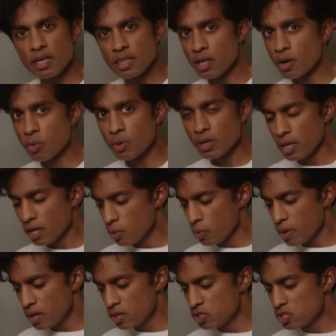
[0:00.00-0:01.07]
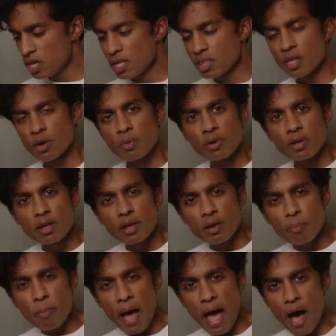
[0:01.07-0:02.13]
There were liquids, there were little
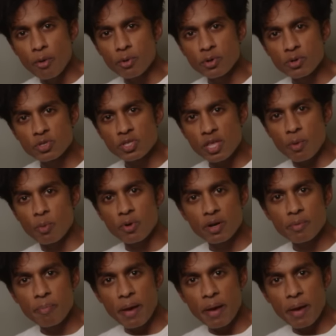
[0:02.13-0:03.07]
powders that were in